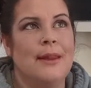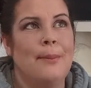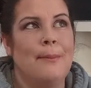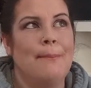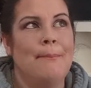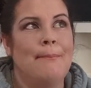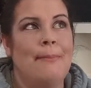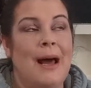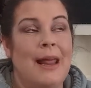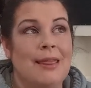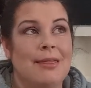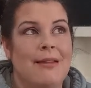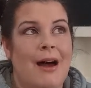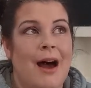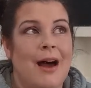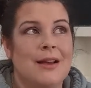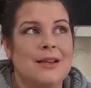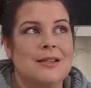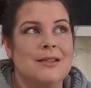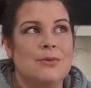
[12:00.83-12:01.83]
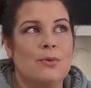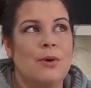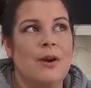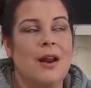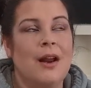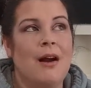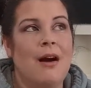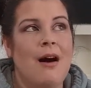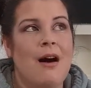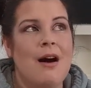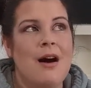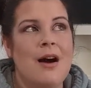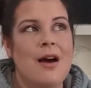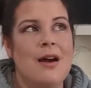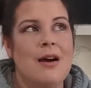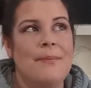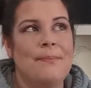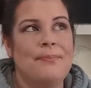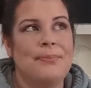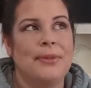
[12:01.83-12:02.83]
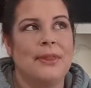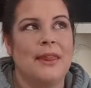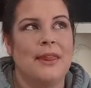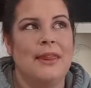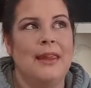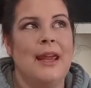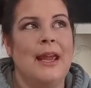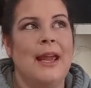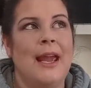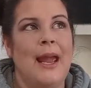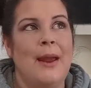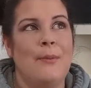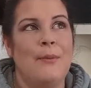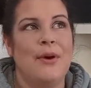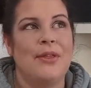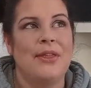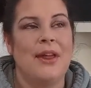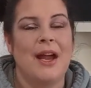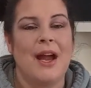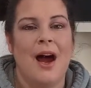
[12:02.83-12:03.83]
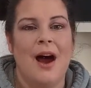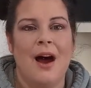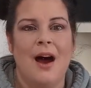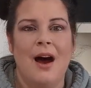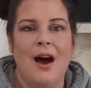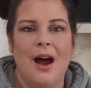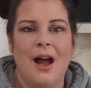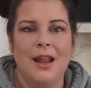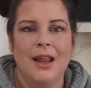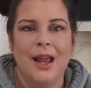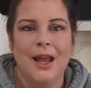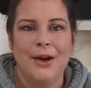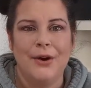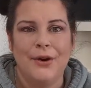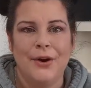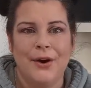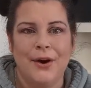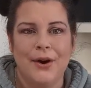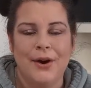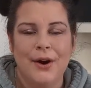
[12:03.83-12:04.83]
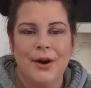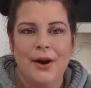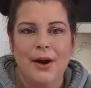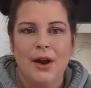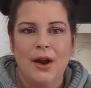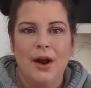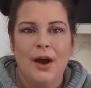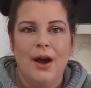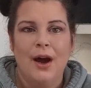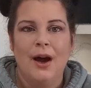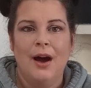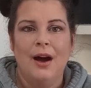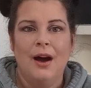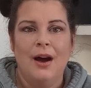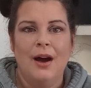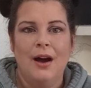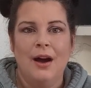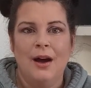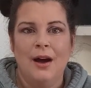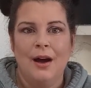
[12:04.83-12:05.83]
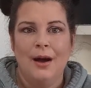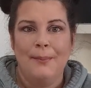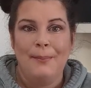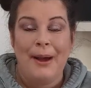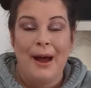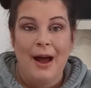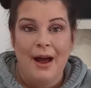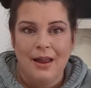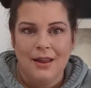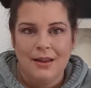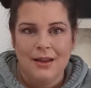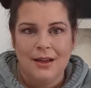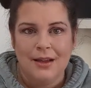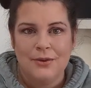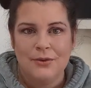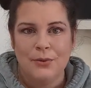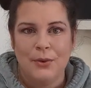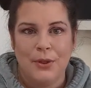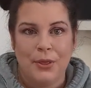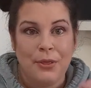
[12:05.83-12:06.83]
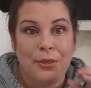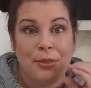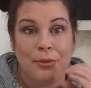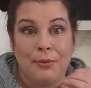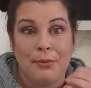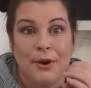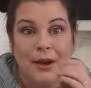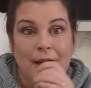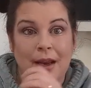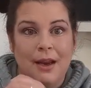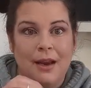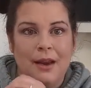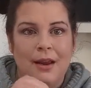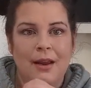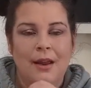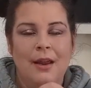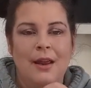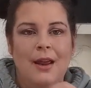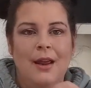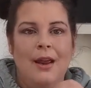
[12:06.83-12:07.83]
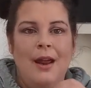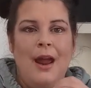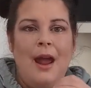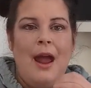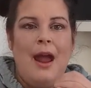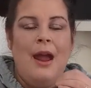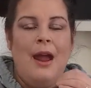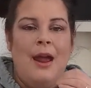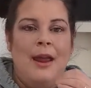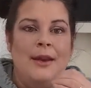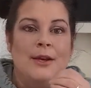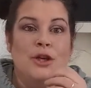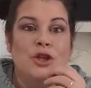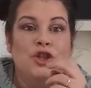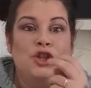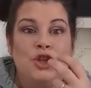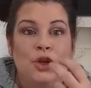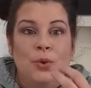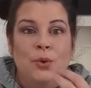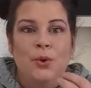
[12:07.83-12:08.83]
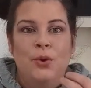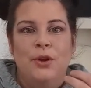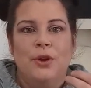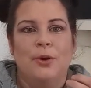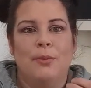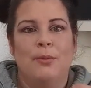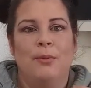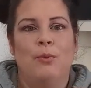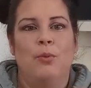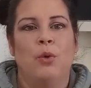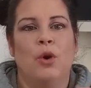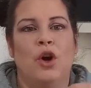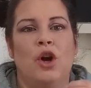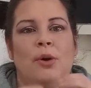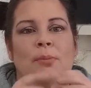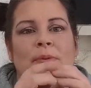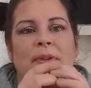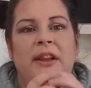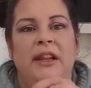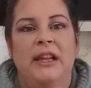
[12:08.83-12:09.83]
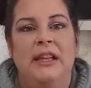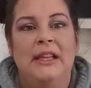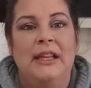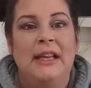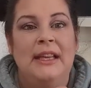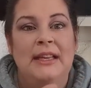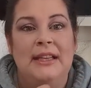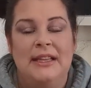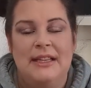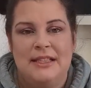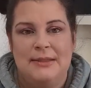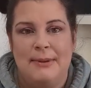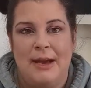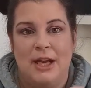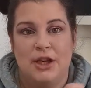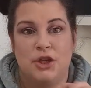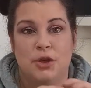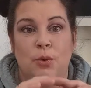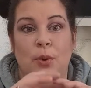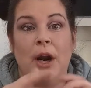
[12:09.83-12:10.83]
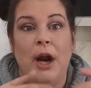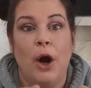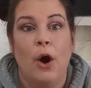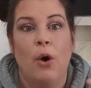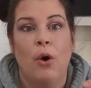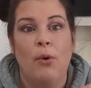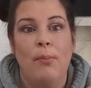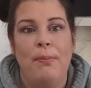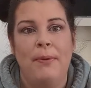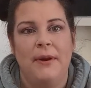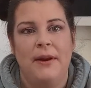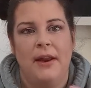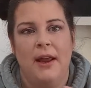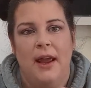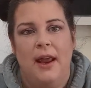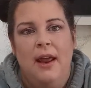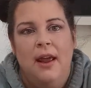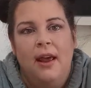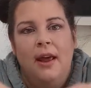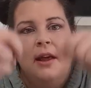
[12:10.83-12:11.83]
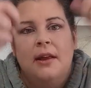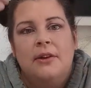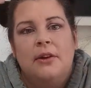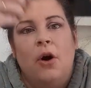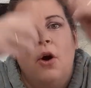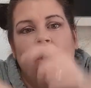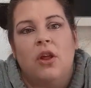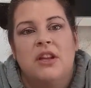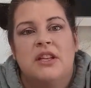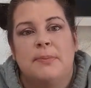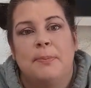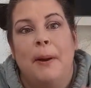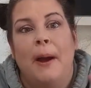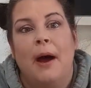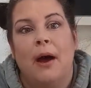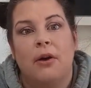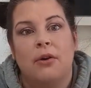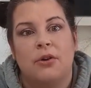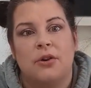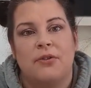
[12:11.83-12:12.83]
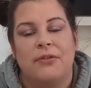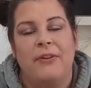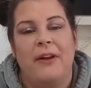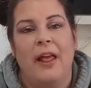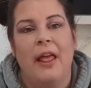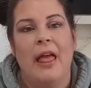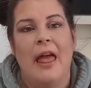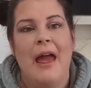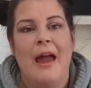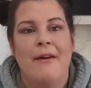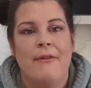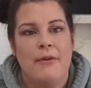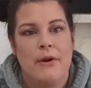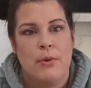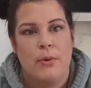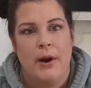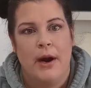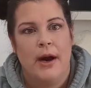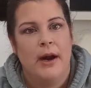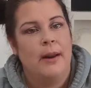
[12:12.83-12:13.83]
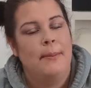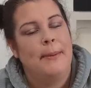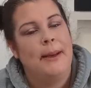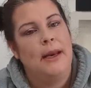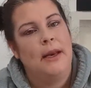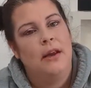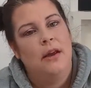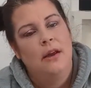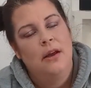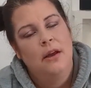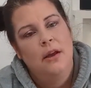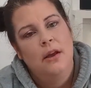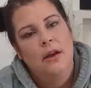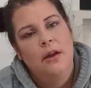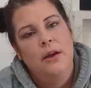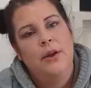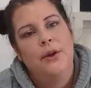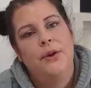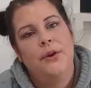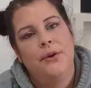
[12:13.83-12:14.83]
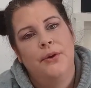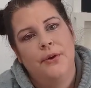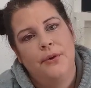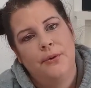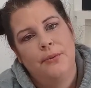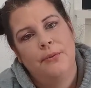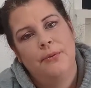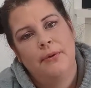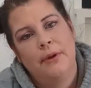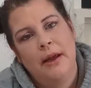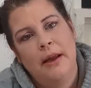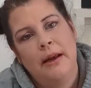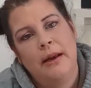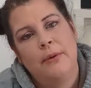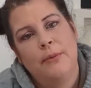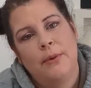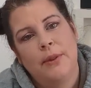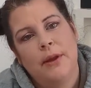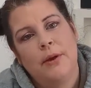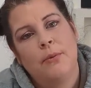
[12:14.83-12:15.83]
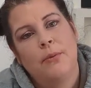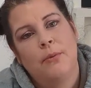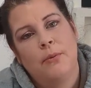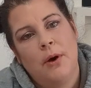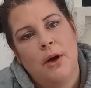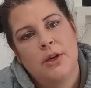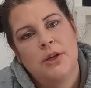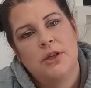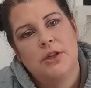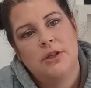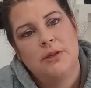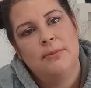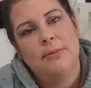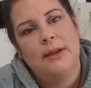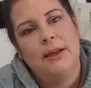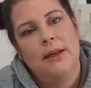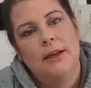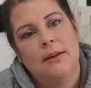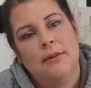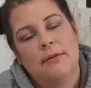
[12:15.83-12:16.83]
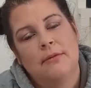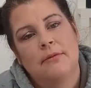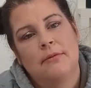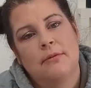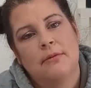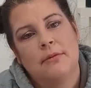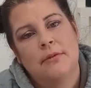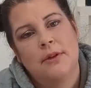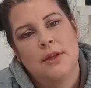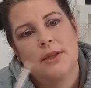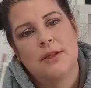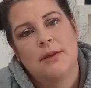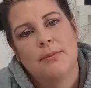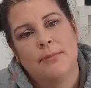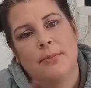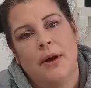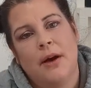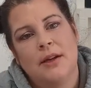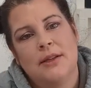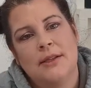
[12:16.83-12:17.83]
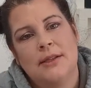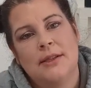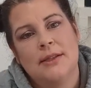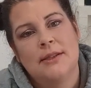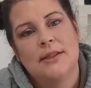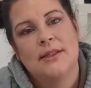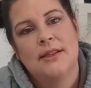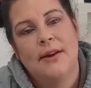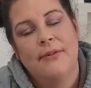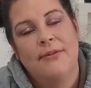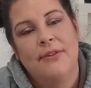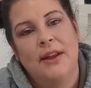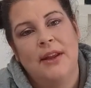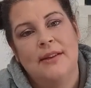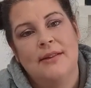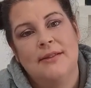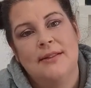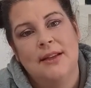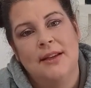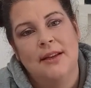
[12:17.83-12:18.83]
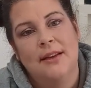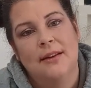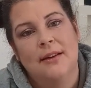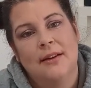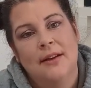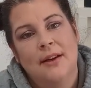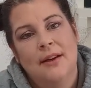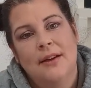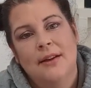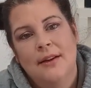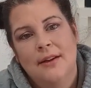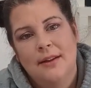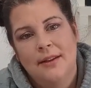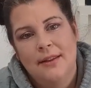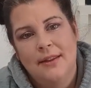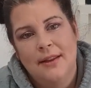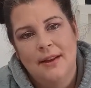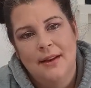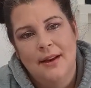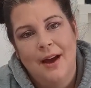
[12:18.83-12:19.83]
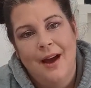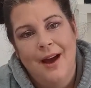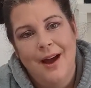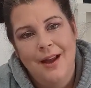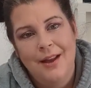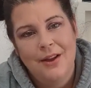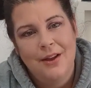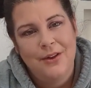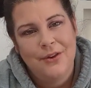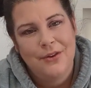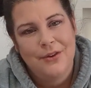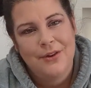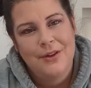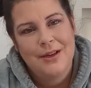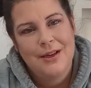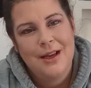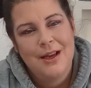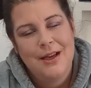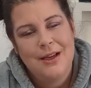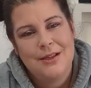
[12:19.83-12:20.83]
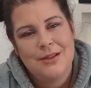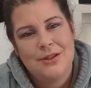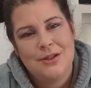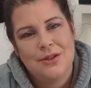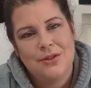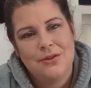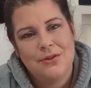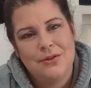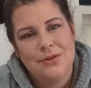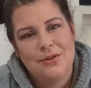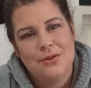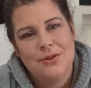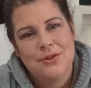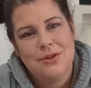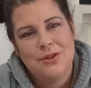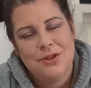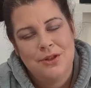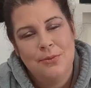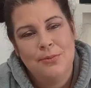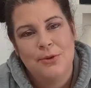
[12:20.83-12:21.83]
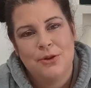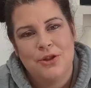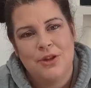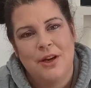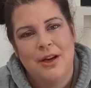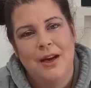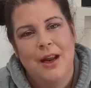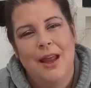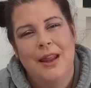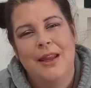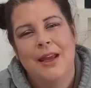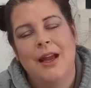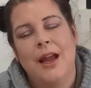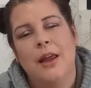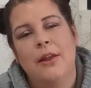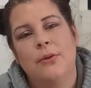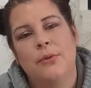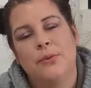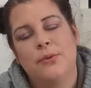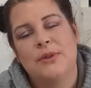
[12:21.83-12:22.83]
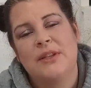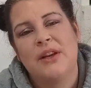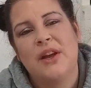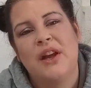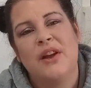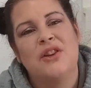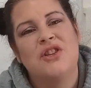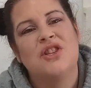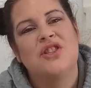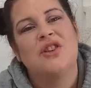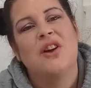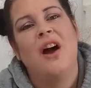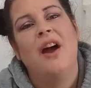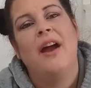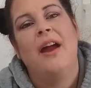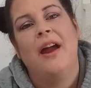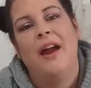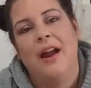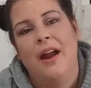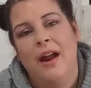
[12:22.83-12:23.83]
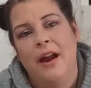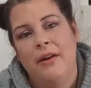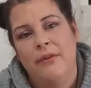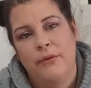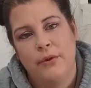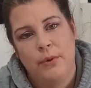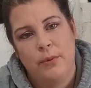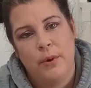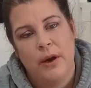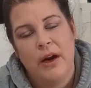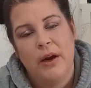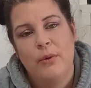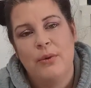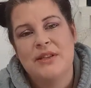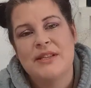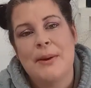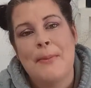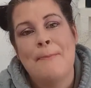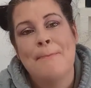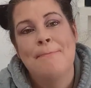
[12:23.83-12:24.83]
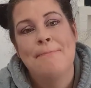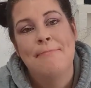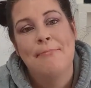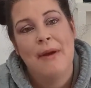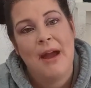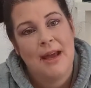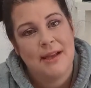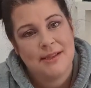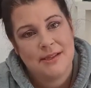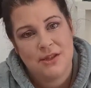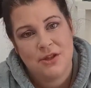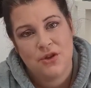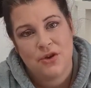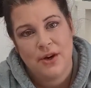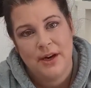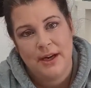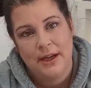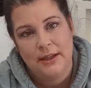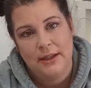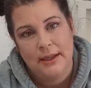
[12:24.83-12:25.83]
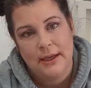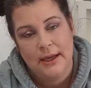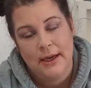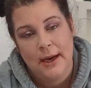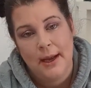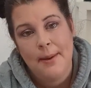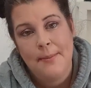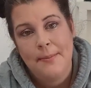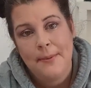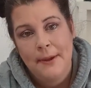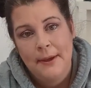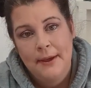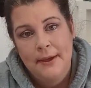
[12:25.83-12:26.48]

My last one I got, it came with like a highlighter palette with 3, and 2 of them were completely smashed. So when I opened it, all this powder fell everywhere. And I mean, you know, anyone that watches me and does unboxings and stuff, they see that highlighter is super shiny. Like it just got everywhere. It was a mess to try and clean it up.